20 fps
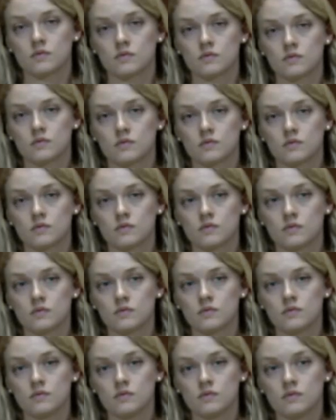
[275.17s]

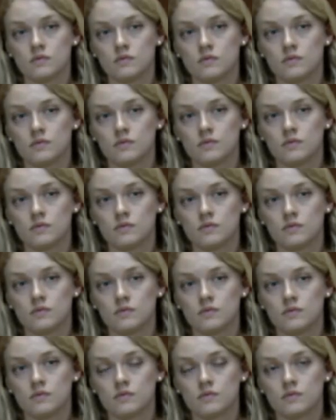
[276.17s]

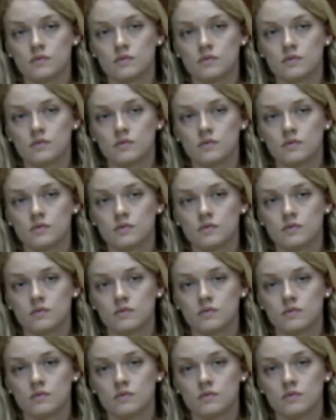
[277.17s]

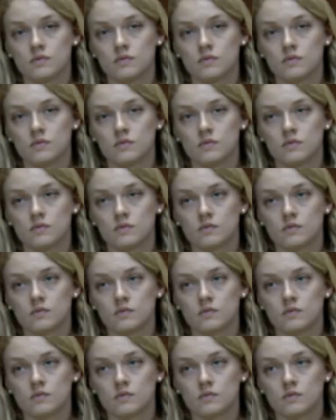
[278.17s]

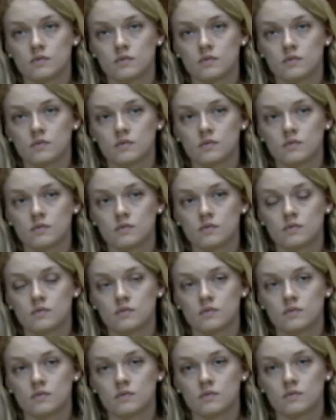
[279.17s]

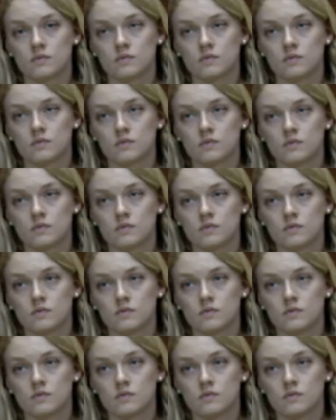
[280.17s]

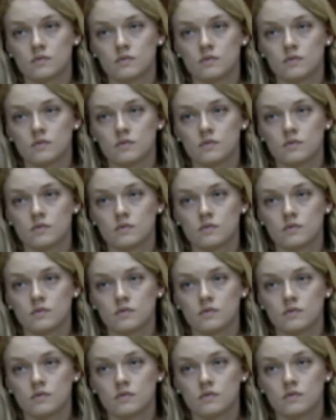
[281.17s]

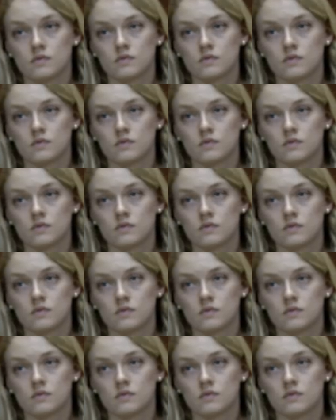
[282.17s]
This person isn't speaking.